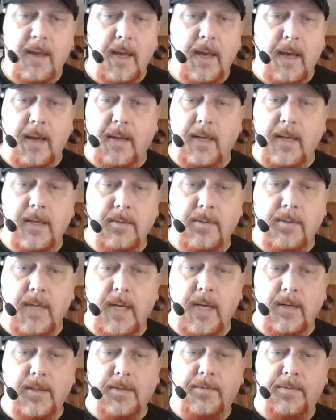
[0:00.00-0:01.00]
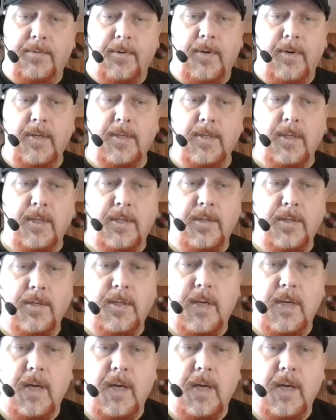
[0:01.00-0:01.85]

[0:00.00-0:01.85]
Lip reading: Here's a for instance.